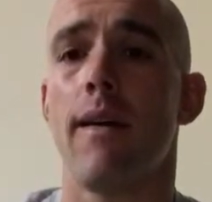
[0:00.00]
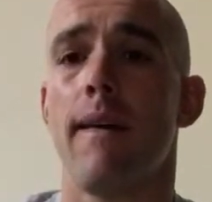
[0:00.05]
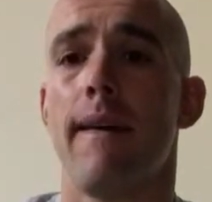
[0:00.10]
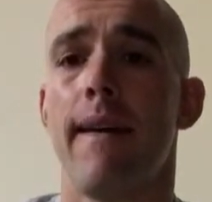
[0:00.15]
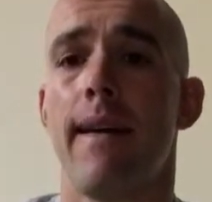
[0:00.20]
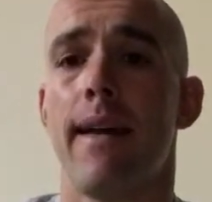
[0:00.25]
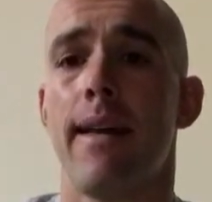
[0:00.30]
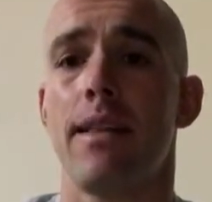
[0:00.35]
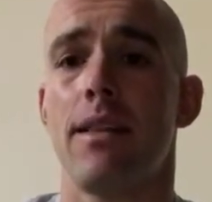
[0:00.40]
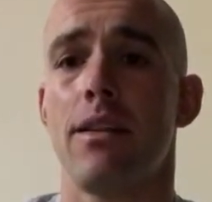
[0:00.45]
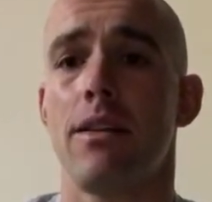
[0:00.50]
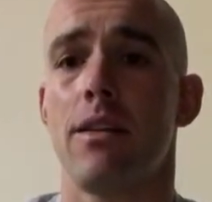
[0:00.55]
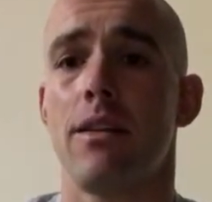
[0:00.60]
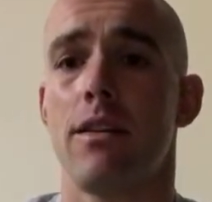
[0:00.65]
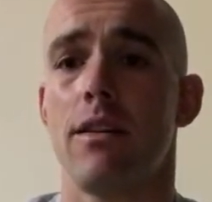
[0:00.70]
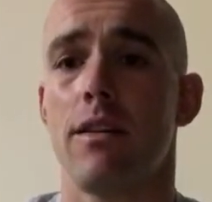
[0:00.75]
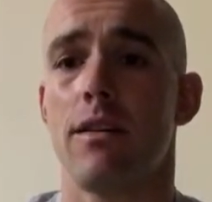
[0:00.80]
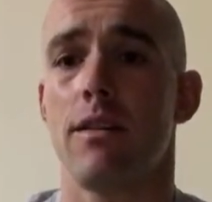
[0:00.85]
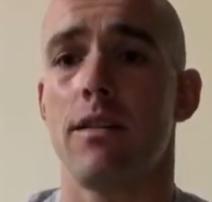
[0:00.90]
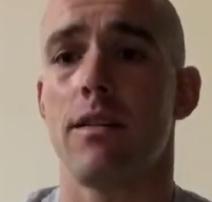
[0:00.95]
and
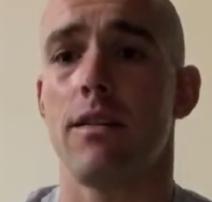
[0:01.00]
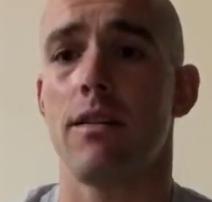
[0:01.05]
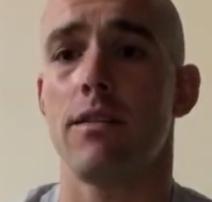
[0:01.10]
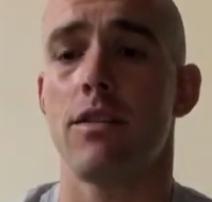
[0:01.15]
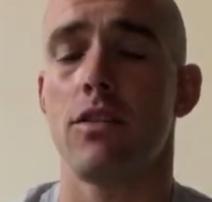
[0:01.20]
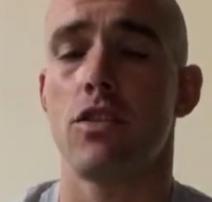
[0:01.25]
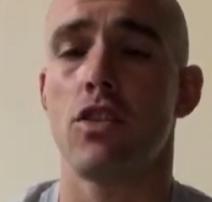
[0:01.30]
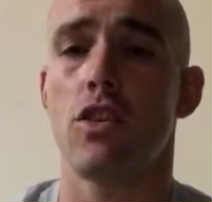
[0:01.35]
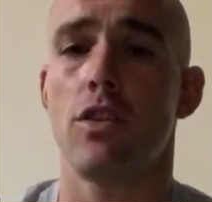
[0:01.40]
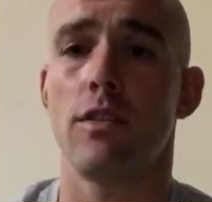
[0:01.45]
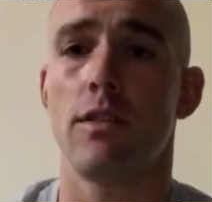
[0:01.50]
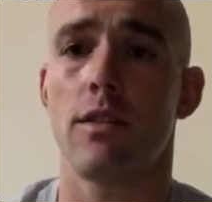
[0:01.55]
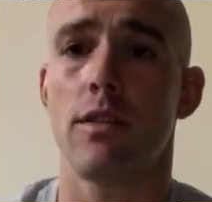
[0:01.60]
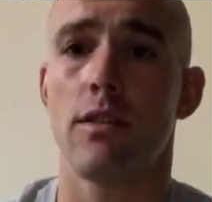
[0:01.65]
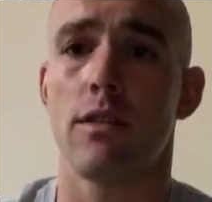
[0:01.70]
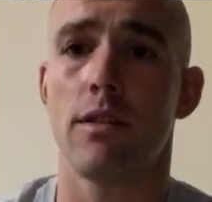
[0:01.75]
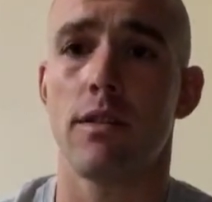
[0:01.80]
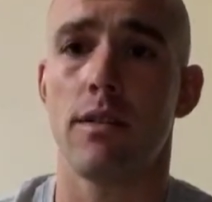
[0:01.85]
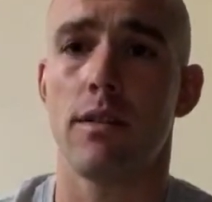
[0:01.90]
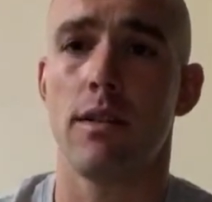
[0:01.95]
they're they're
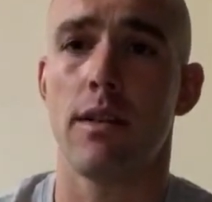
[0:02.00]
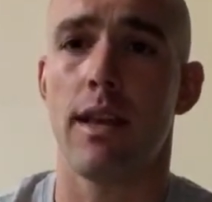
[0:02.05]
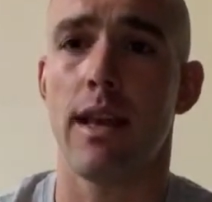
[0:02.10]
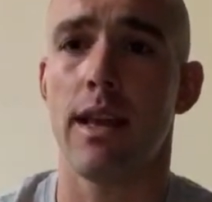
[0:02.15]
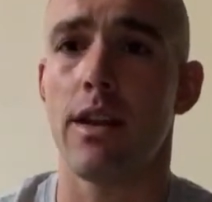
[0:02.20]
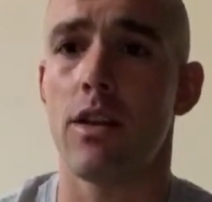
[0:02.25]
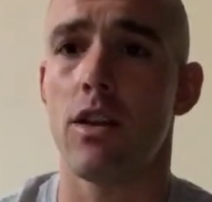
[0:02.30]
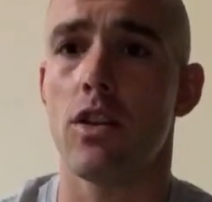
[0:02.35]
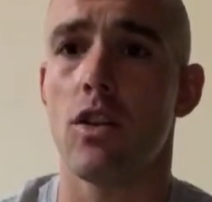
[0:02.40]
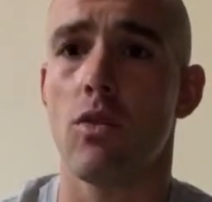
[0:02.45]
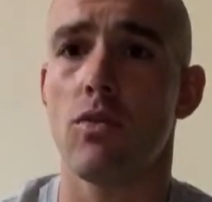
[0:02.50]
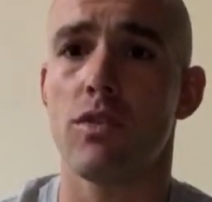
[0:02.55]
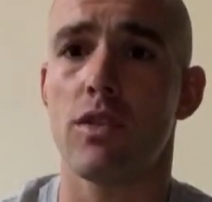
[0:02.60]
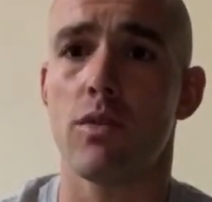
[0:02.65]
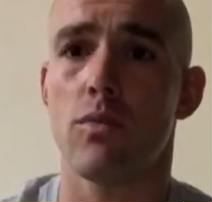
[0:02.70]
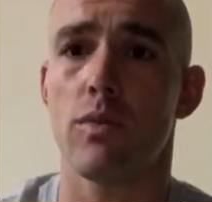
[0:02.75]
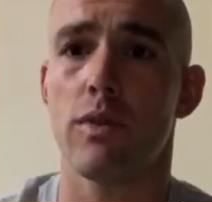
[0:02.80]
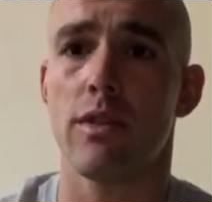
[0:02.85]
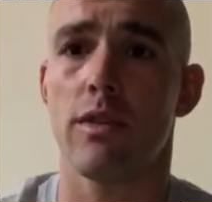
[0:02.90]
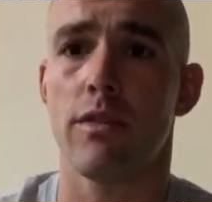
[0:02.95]
they're getting closer
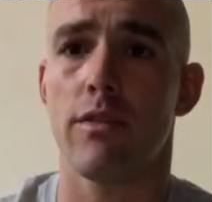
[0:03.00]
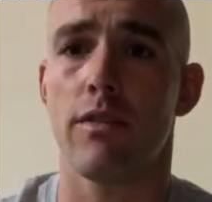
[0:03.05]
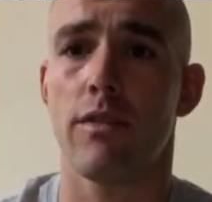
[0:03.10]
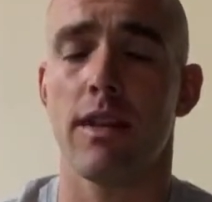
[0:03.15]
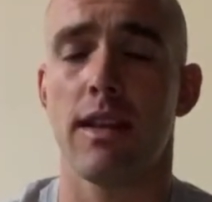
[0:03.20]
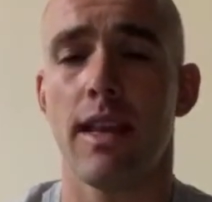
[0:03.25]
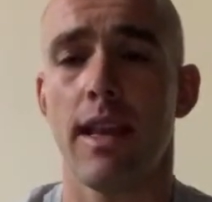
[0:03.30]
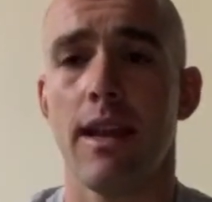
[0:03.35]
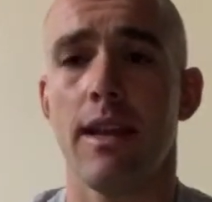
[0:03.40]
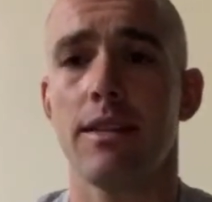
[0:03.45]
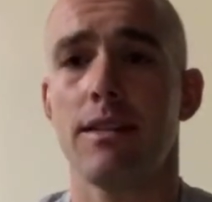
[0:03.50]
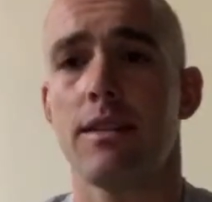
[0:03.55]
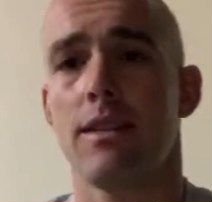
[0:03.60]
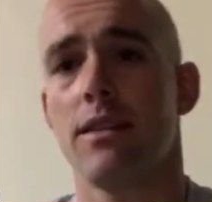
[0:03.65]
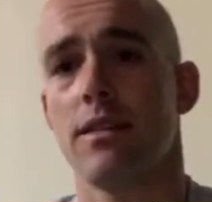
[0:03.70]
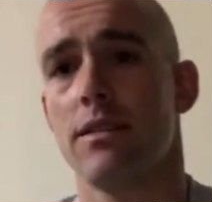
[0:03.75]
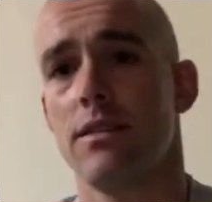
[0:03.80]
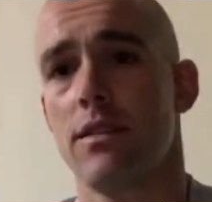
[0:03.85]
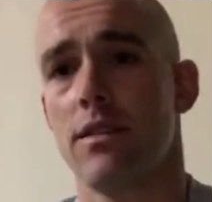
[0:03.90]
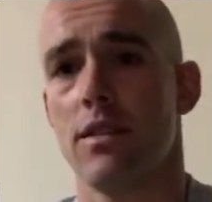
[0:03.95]
with their kids
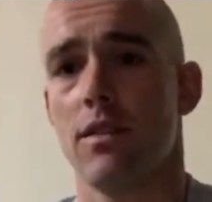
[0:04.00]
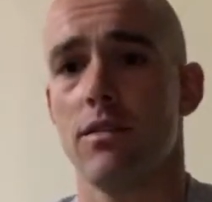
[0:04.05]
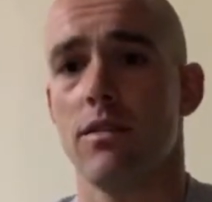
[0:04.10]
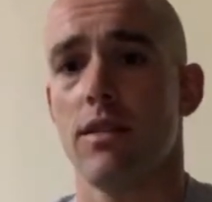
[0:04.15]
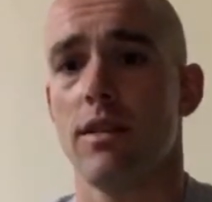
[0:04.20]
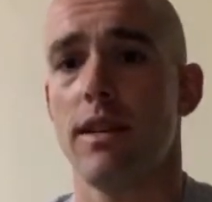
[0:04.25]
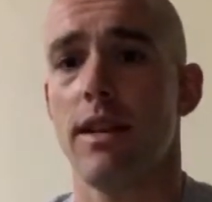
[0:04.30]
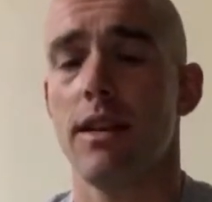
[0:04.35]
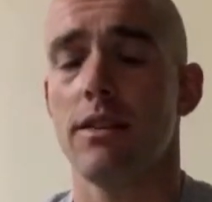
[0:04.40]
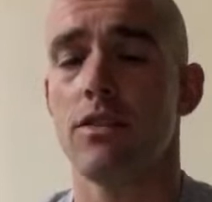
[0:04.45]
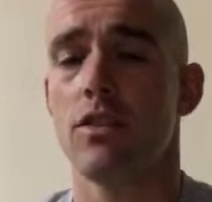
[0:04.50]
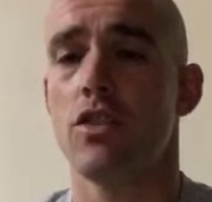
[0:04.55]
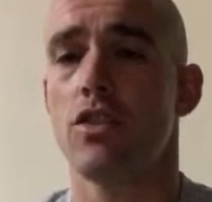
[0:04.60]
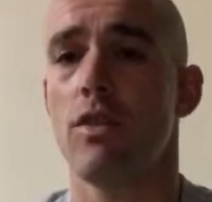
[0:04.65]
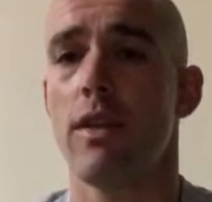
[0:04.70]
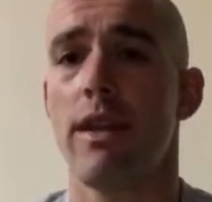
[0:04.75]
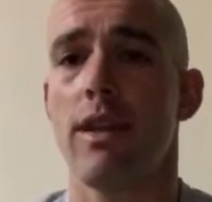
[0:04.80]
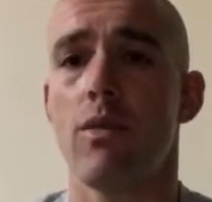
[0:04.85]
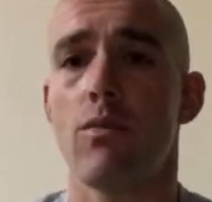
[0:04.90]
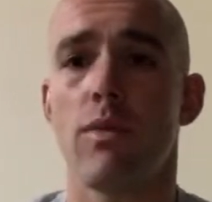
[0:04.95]
because you know their kids are
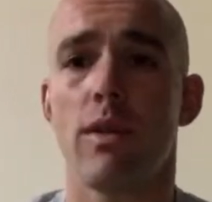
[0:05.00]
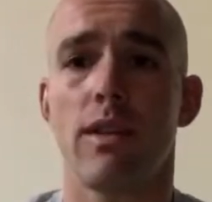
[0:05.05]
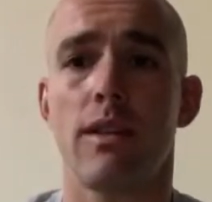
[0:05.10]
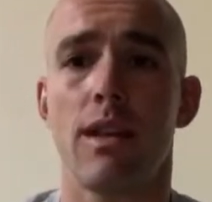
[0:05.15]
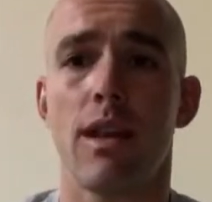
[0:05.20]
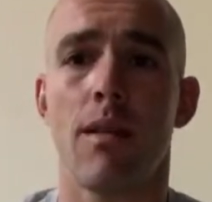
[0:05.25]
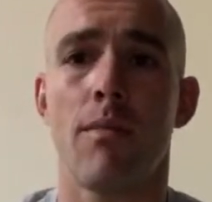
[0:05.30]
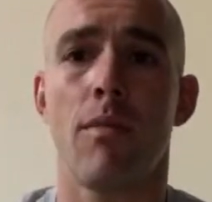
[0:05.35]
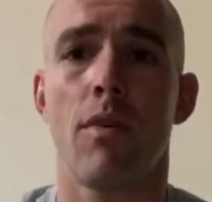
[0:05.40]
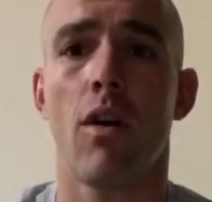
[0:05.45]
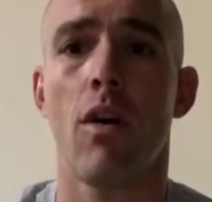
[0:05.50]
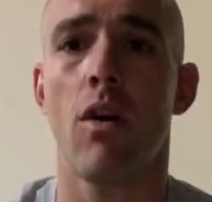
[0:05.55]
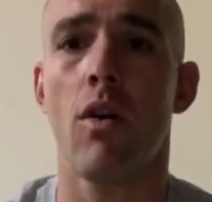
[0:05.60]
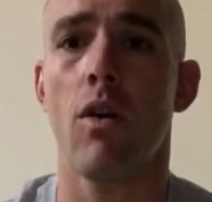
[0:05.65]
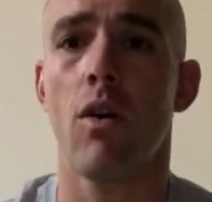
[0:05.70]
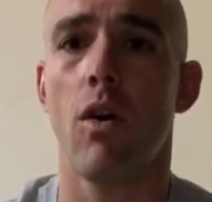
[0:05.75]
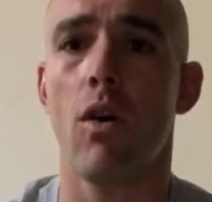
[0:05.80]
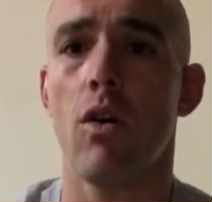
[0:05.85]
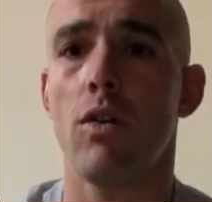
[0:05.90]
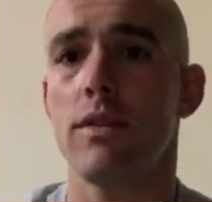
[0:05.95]
training with them.
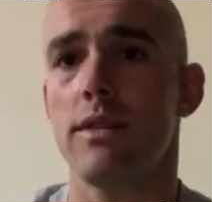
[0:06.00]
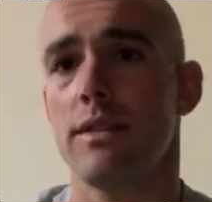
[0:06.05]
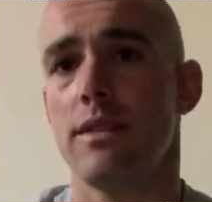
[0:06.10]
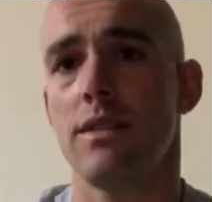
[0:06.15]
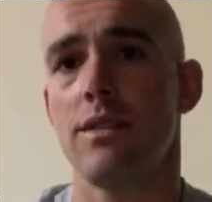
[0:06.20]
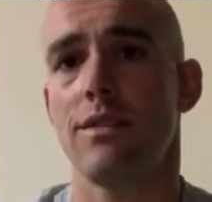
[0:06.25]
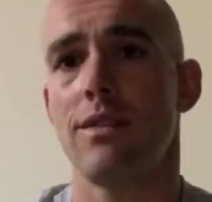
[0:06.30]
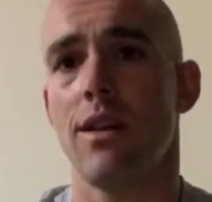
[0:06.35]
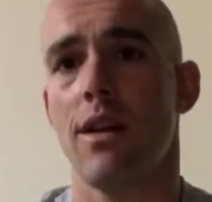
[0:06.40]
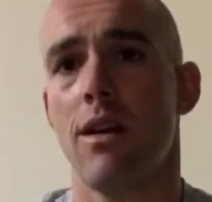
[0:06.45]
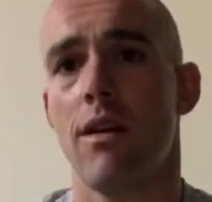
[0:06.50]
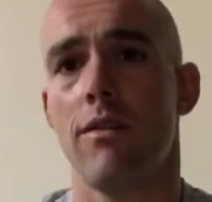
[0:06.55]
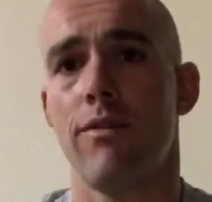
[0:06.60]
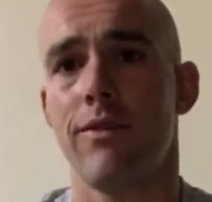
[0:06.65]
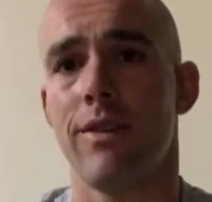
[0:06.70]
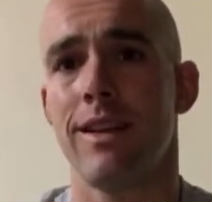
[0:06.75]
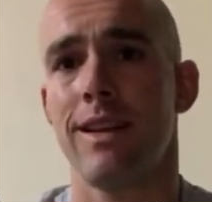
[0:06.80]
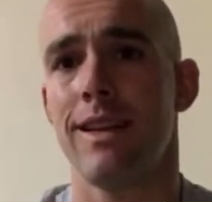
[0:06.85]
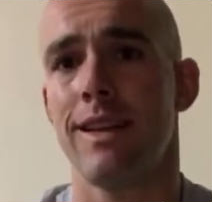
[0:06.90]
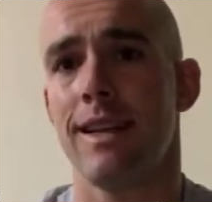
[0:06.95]
All all this stuff
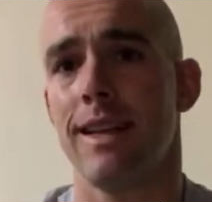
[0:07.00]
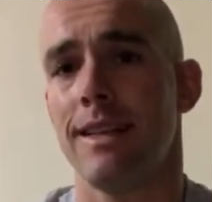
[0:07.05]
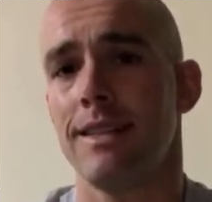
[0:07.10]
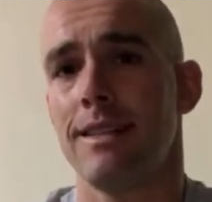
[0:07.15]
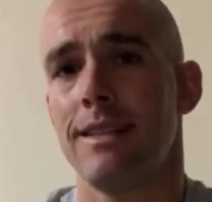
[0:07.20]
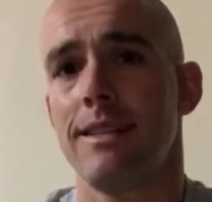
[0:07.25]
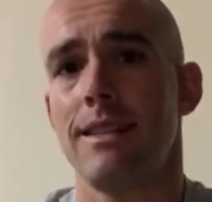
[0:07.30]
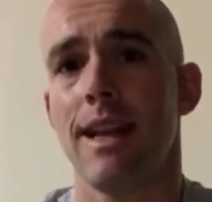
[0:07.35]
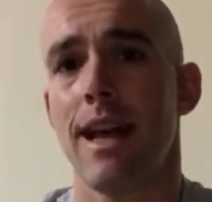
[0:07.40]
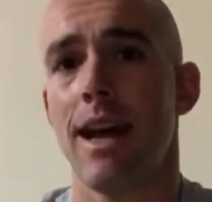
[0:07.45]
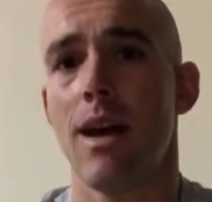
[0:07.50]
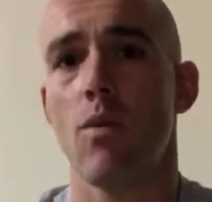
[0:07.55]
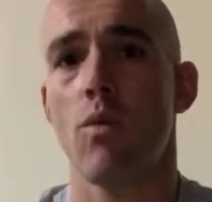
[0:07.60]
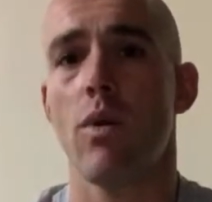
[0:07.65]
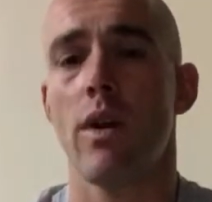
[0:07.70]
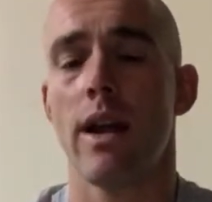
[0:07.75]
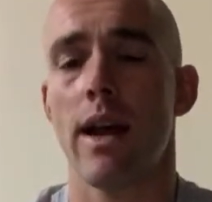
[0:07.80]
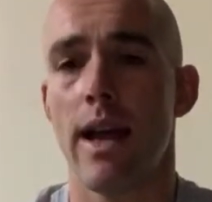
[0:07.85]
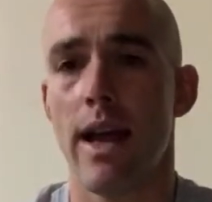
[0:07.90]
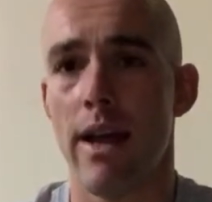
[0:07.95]
is not
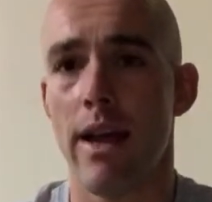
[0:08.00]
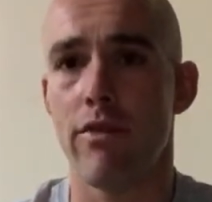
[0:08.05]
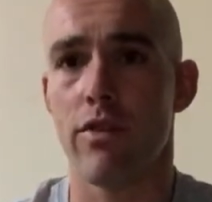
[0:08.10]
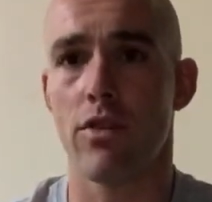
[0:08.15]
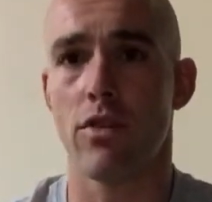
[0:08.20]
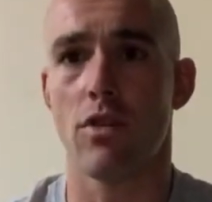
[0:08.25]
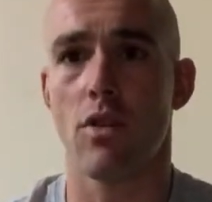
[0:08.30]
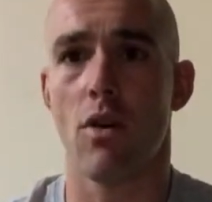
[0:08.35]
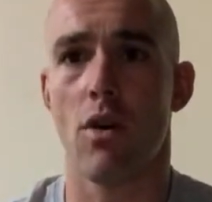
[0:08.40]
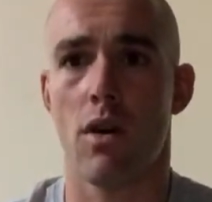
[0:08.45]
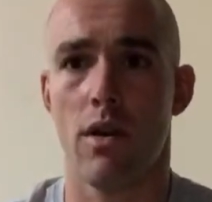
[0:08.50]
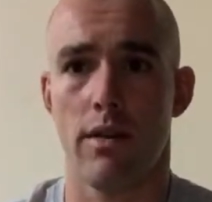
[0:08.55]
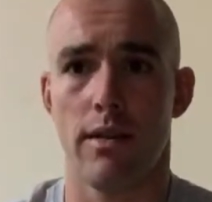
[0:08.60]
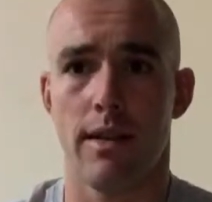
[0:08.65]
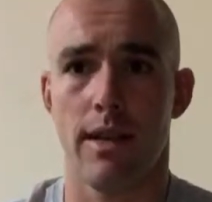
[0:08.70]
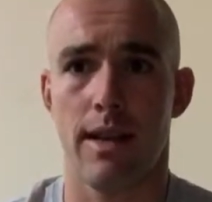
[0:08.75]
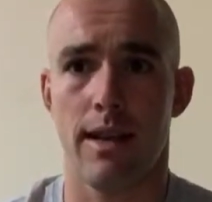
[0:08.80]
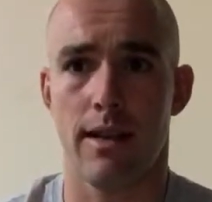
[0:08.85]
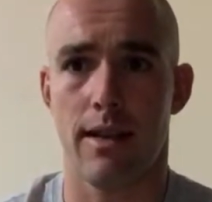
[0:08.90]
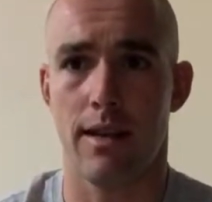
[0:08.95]
what I ever thought
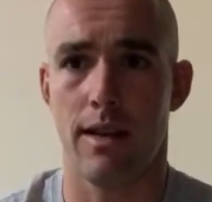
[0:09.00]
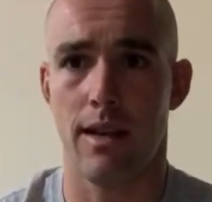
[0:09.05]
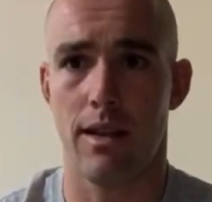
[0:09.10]
that